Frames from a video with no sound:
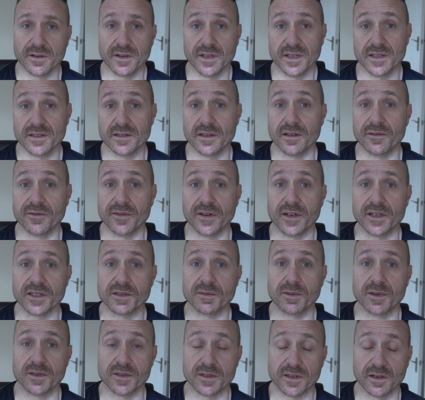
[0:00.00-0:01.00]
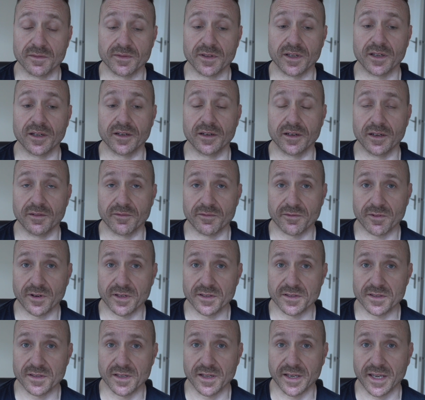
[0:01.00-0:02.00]
These are the first ones I've done in
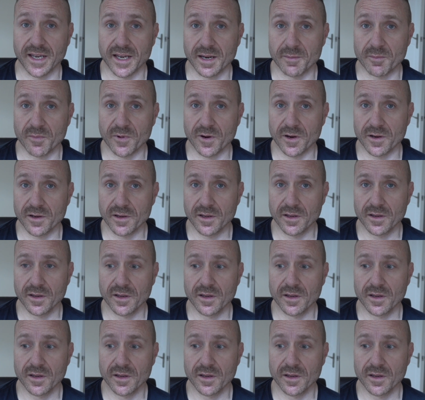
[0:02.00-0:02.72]
front of the camera.